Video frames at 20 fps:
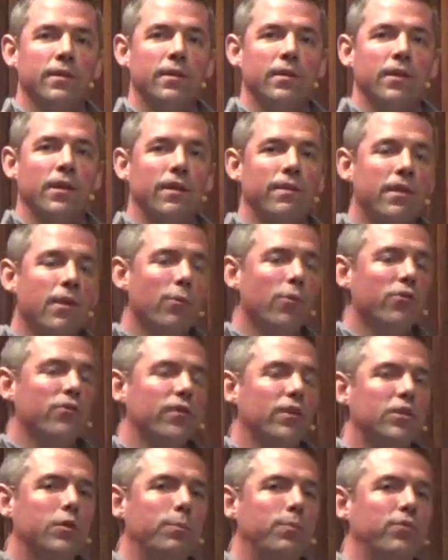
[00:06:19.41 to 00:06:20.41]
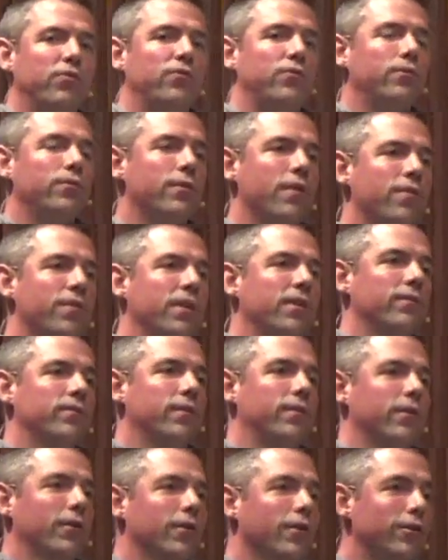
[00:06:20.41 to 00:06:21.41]
And then we'll start to pursue the things
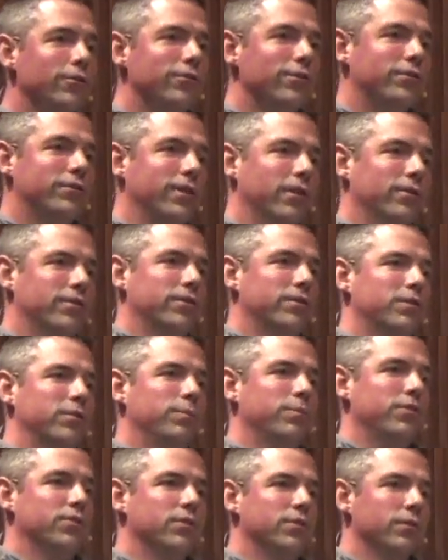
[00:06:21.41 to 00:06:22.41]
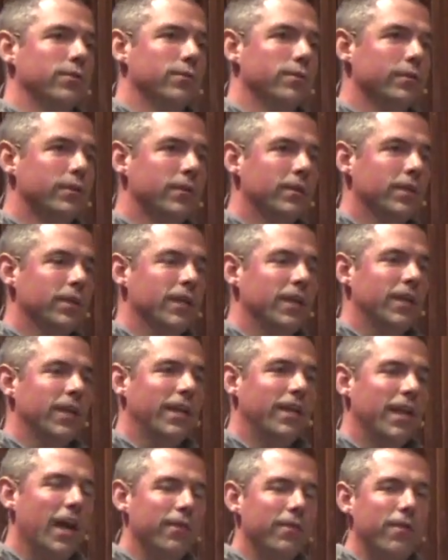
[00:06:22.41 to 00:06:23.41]
that the culture tells us to pursue
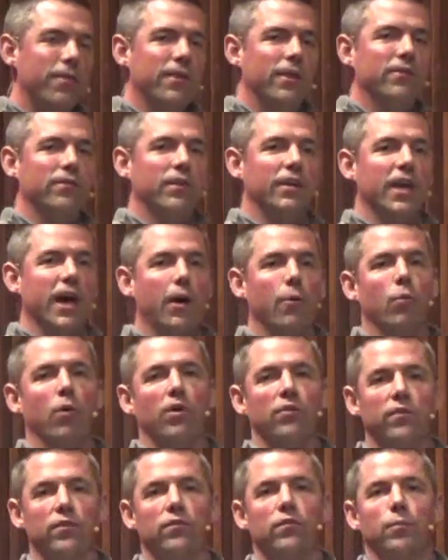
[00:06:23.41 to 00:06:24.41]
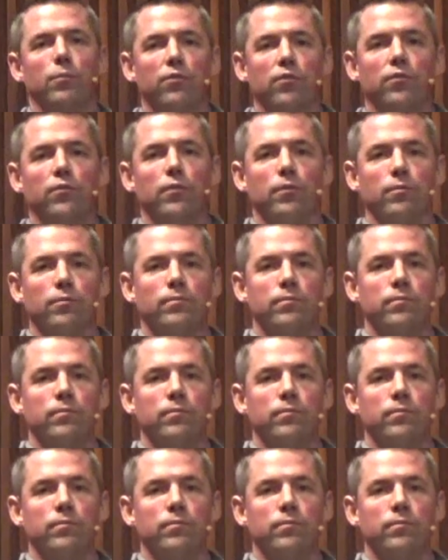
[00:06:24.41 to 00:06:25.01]
and not the things that God wants us to pursue.